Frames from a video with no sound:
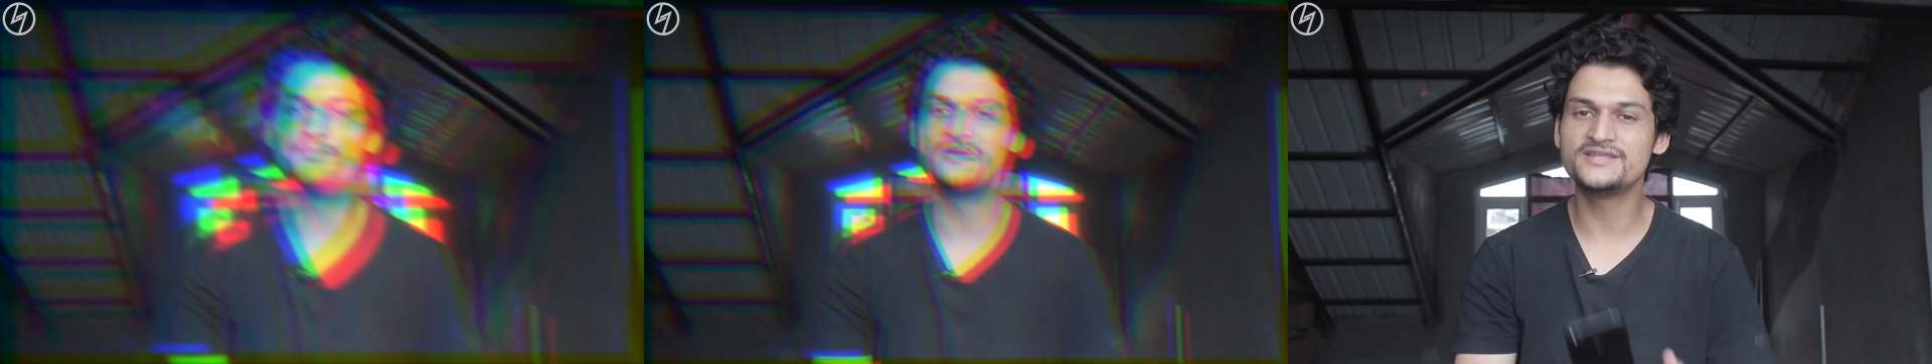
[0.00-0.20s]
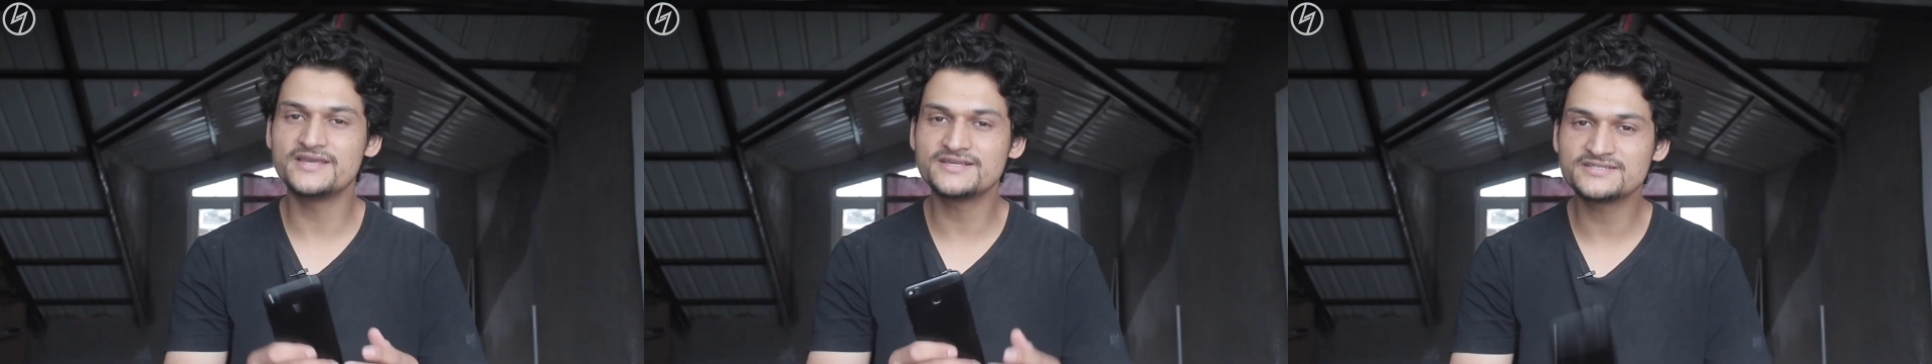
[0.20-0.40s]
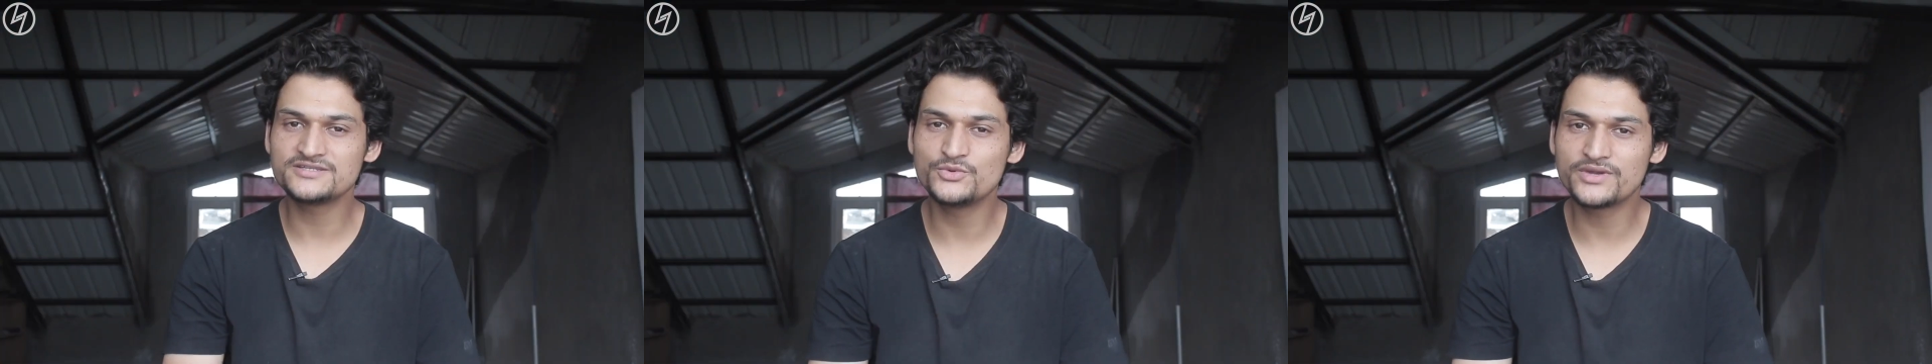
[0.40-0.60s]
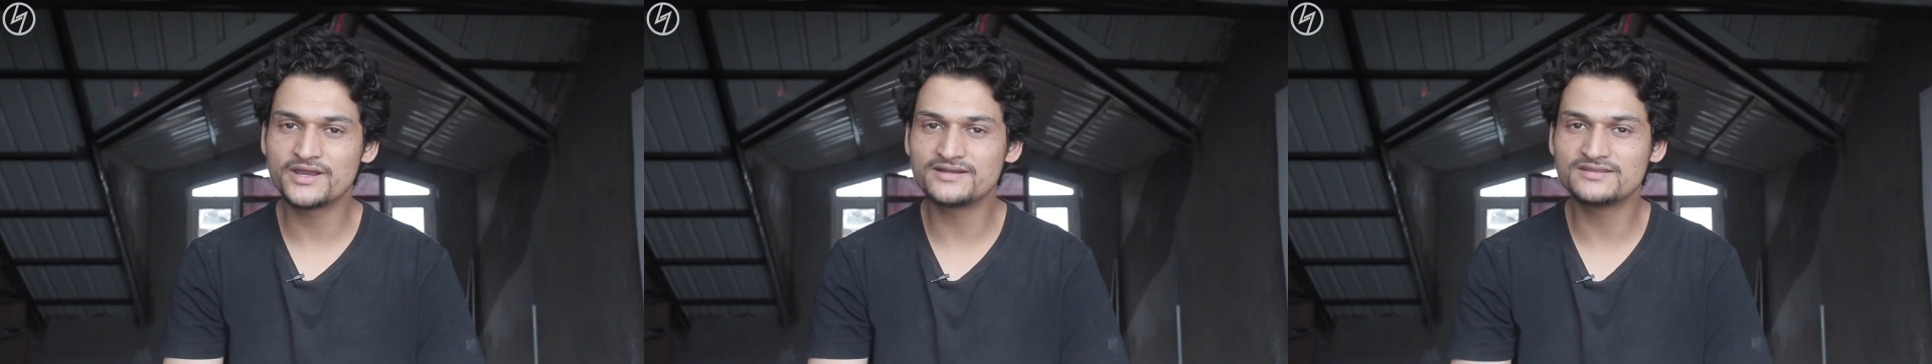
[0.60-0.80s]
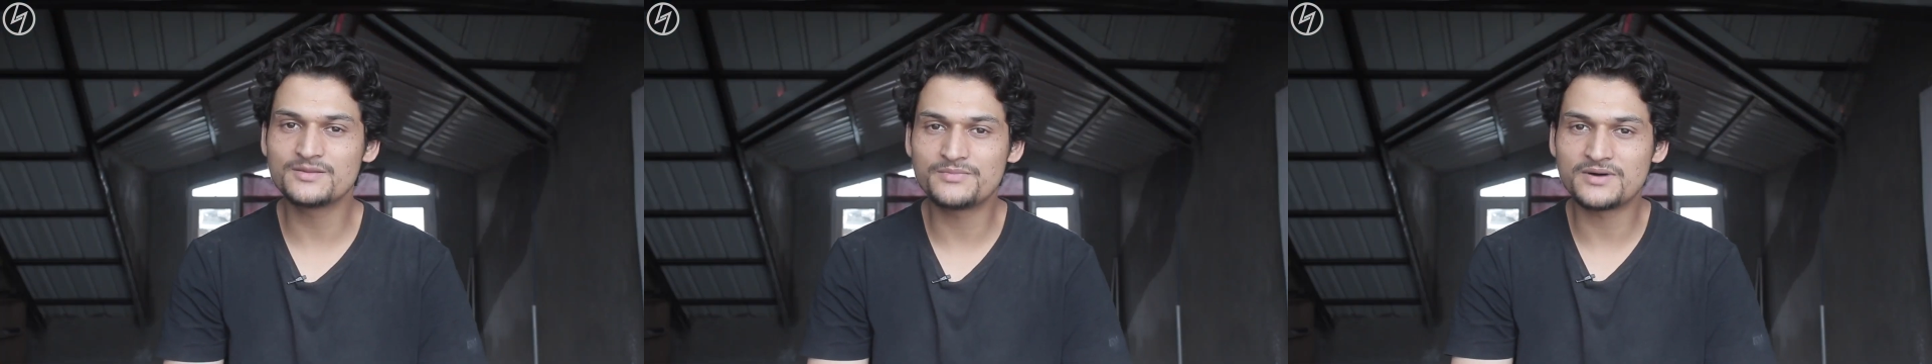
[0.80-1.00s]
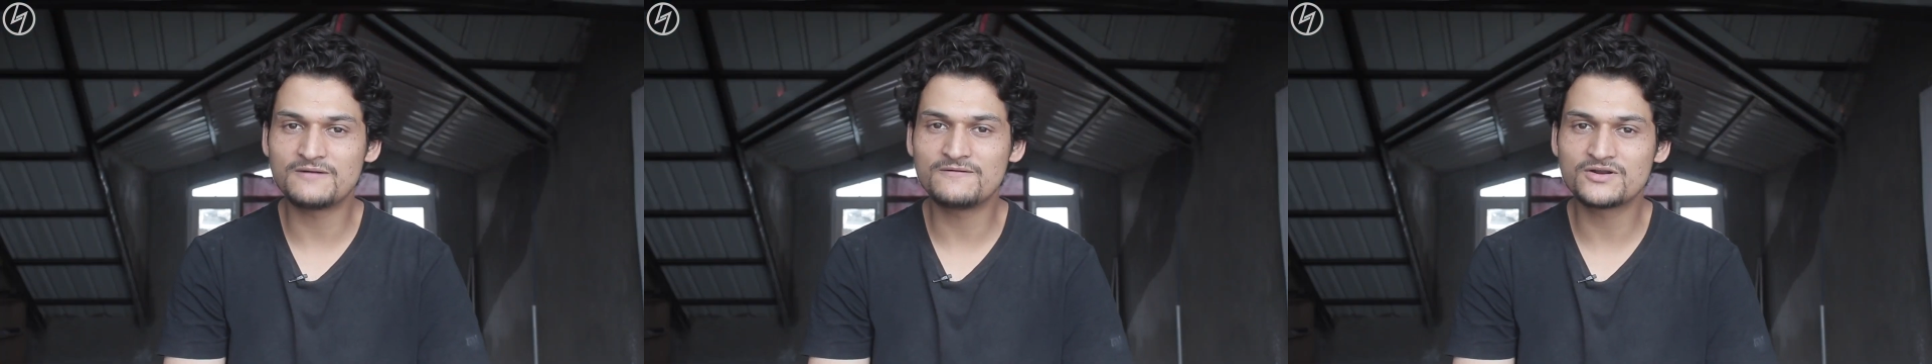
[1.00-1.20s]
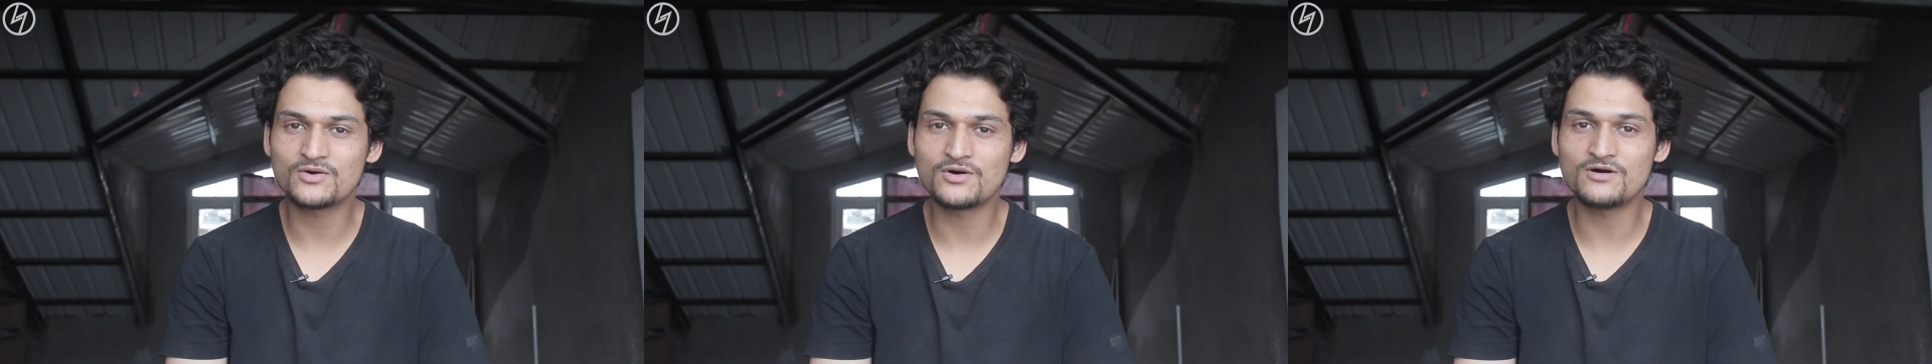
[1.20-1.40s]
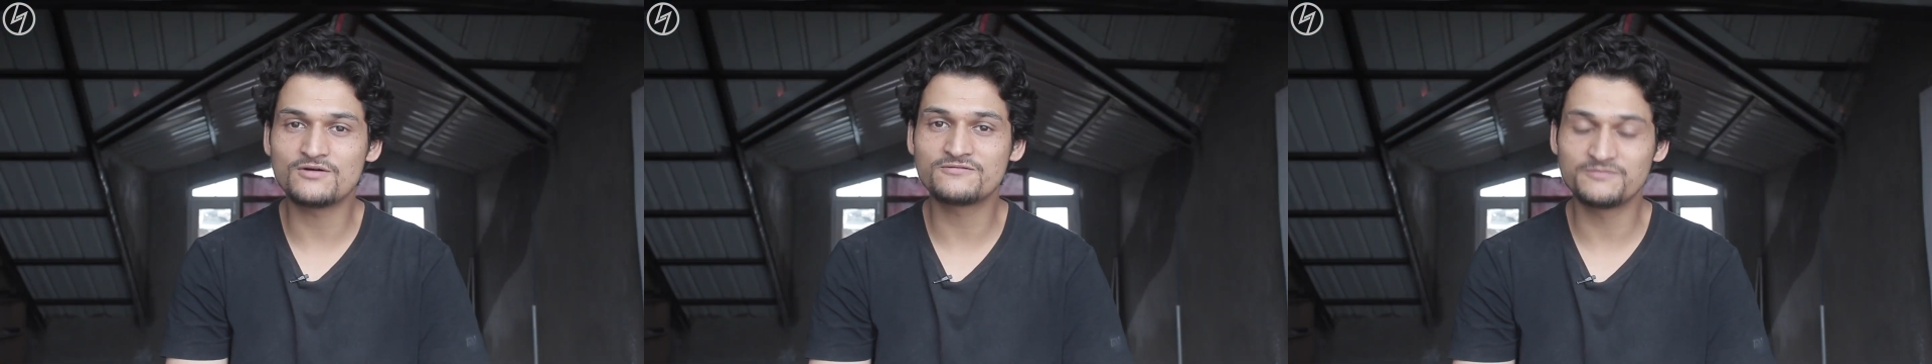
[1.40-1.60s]
But yes, you get the power
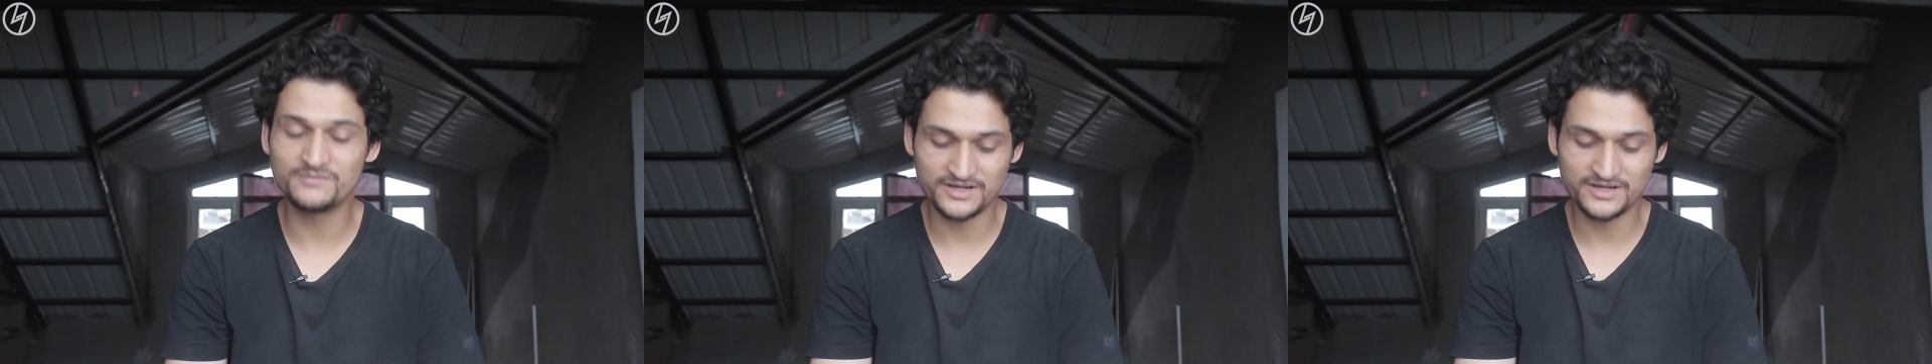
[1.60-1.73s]
of